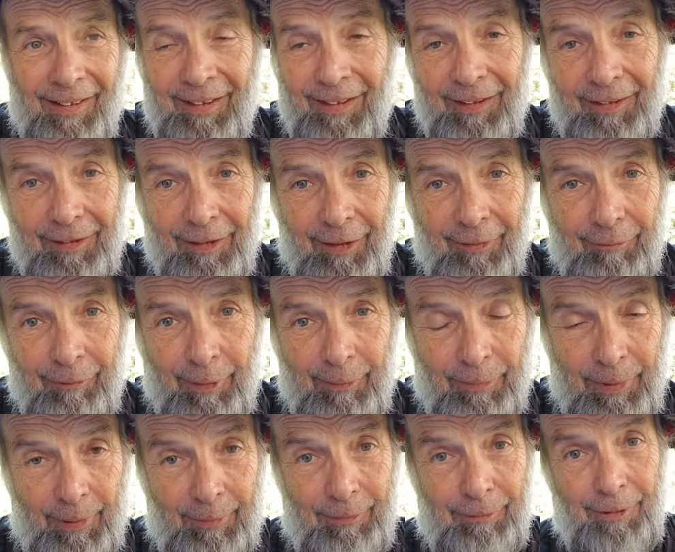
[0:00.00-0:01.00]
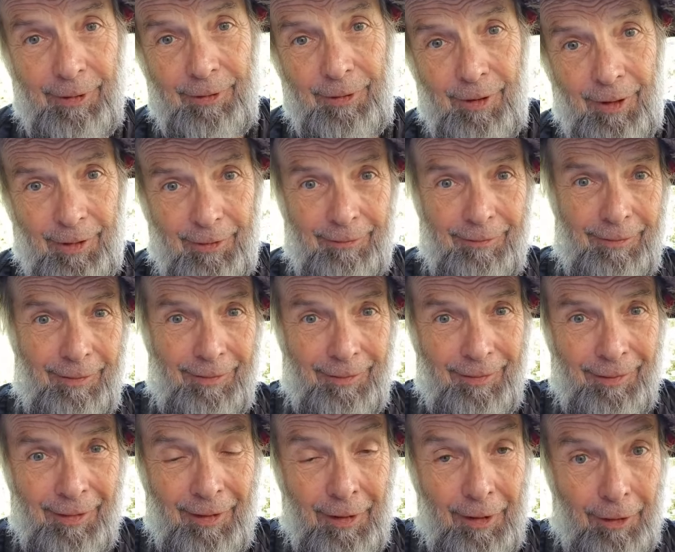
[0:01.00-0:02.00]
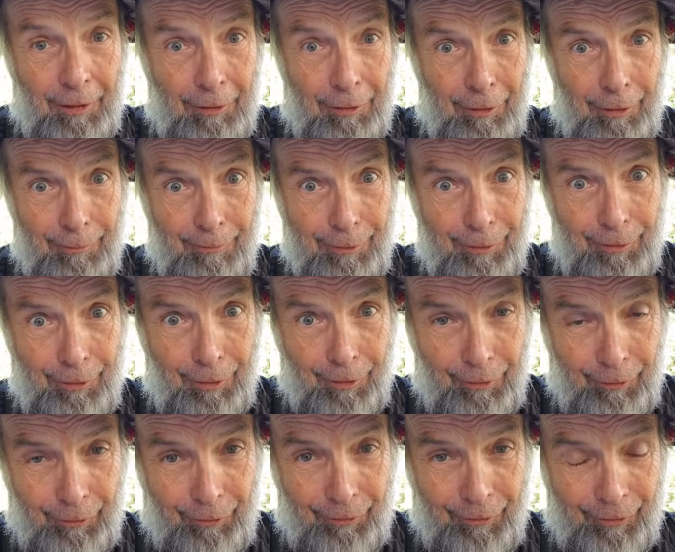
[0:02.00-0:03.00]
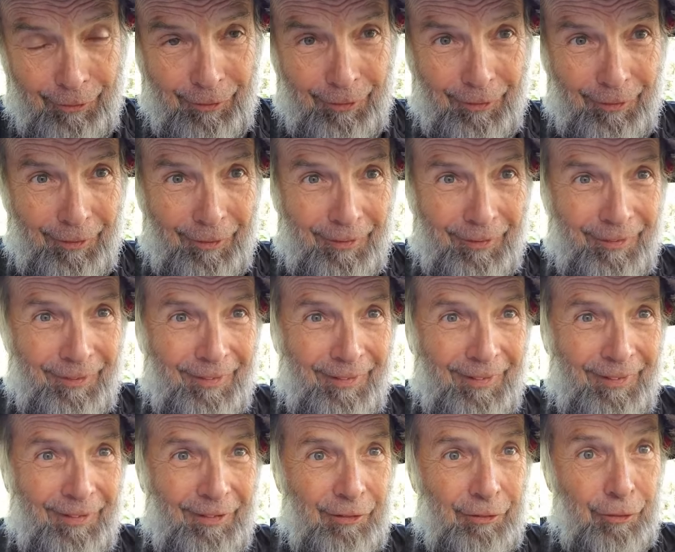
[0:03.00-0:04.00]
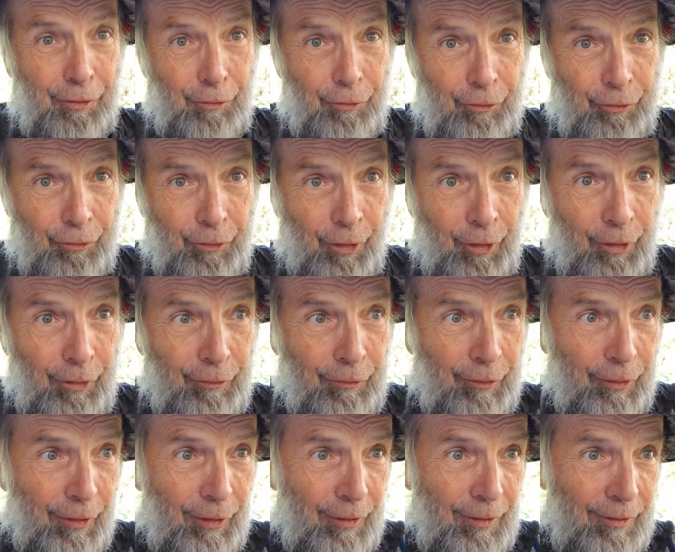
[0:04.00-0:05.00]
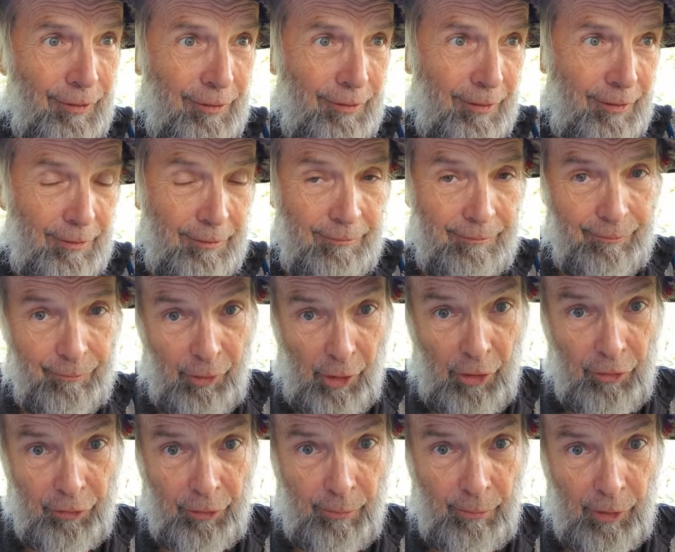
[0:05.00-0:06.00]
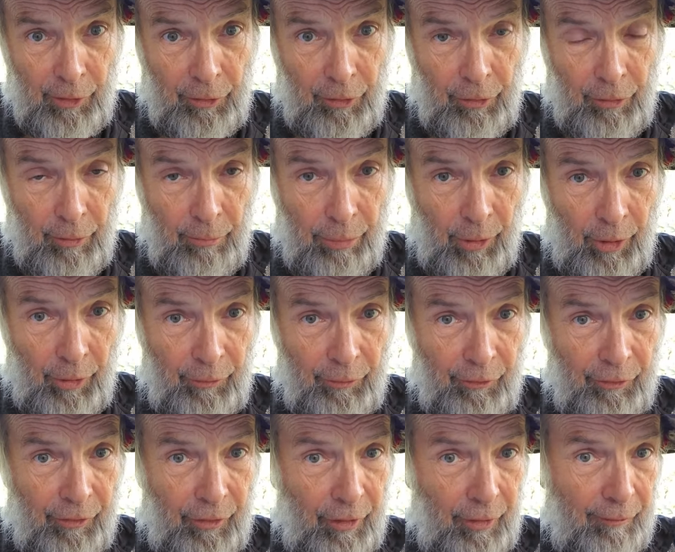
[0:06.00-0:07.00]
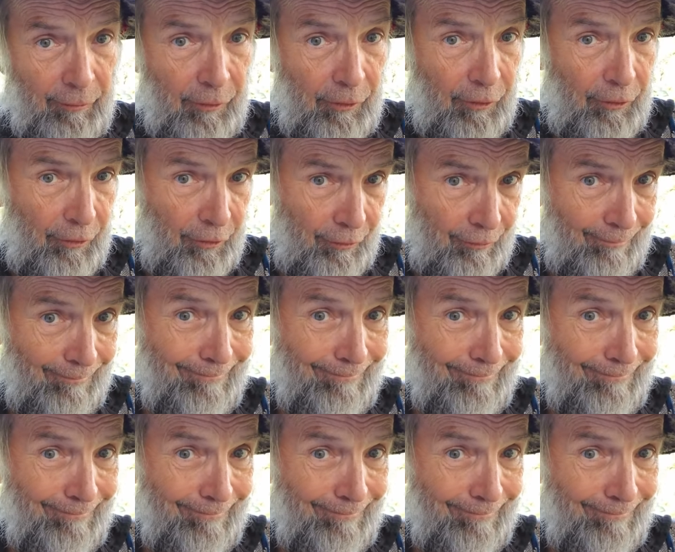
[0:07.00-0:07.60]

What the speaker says: he loved when people went kind of like comatose, so stunned, a testament to the potency of his